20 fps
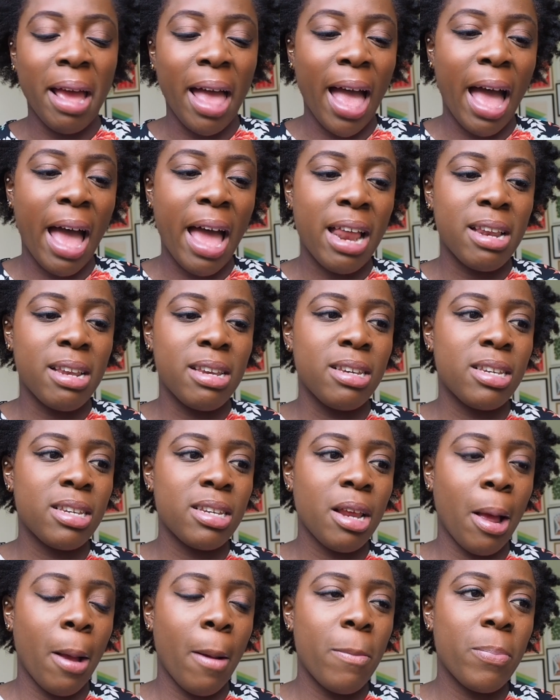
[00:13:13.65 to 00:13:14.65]
and
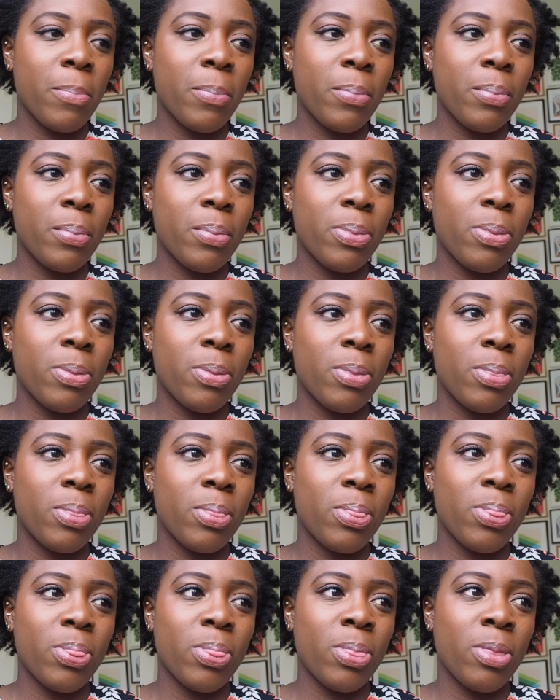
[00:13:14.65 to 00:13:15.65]

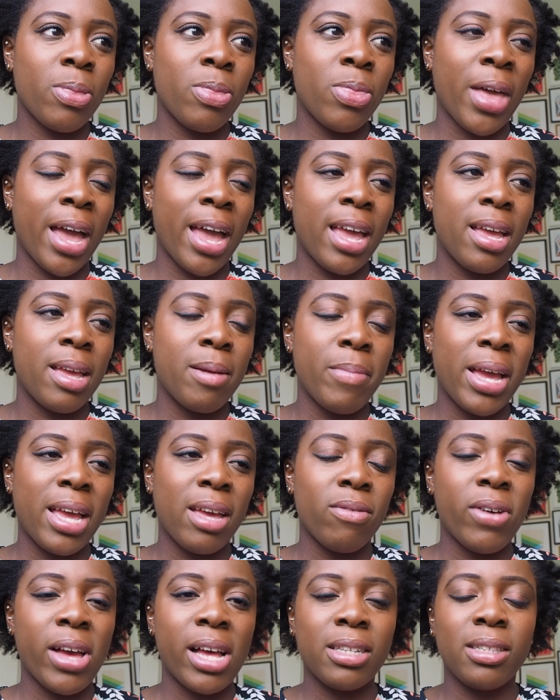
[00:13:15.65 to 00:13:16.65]
they may
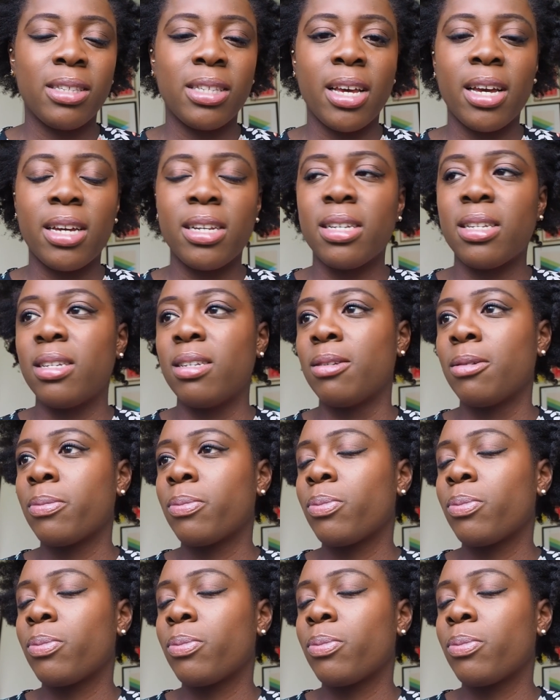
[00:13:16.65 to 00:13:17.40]
have had certain